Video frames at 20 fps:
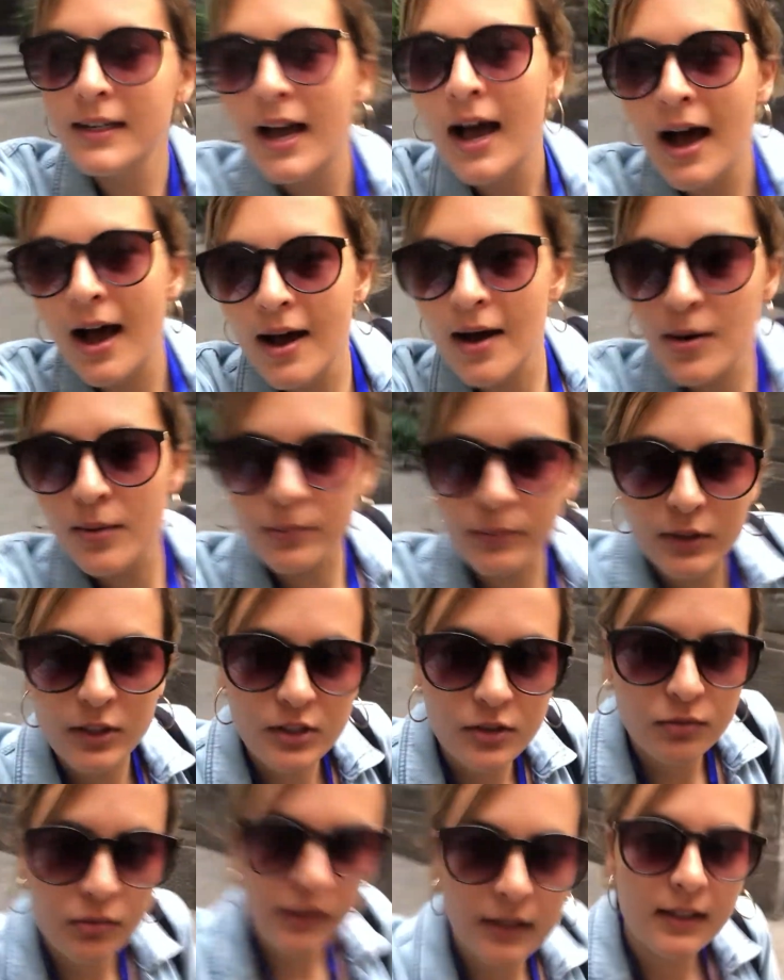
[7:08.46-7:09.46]
um, which
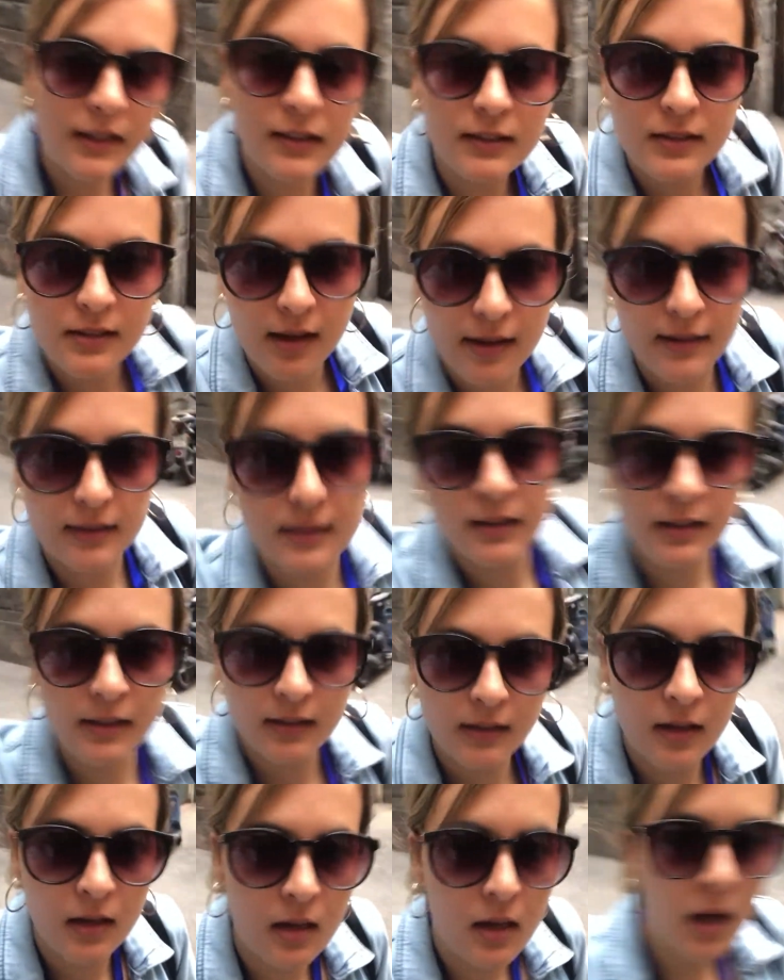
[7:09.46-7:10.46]
is really
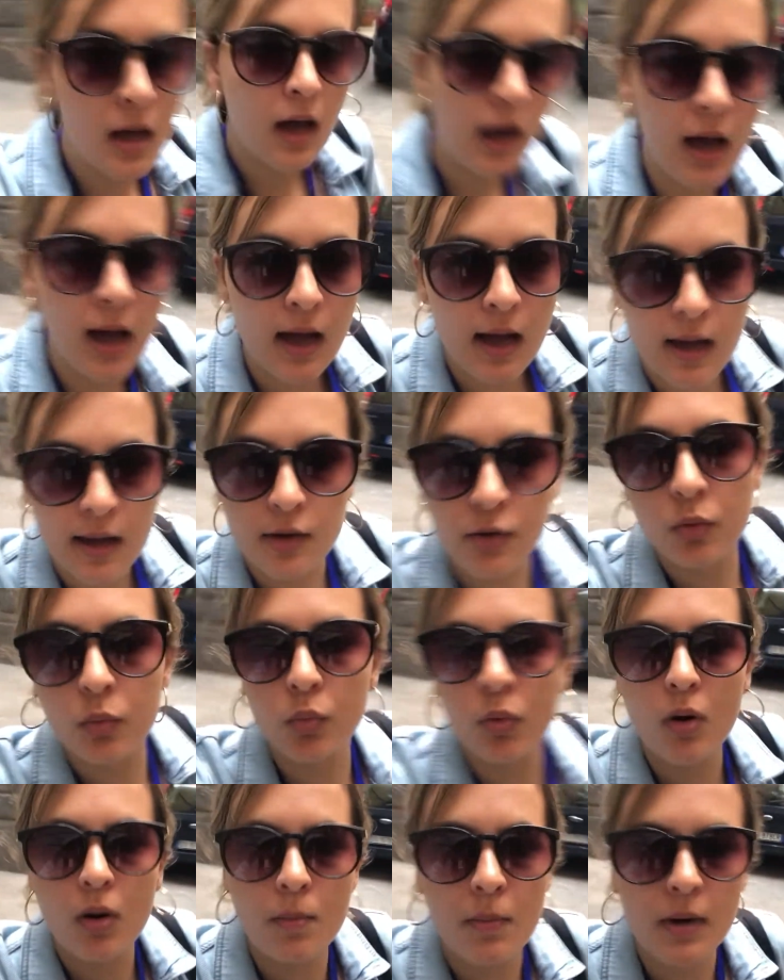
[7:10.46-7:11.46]
exciting. And what am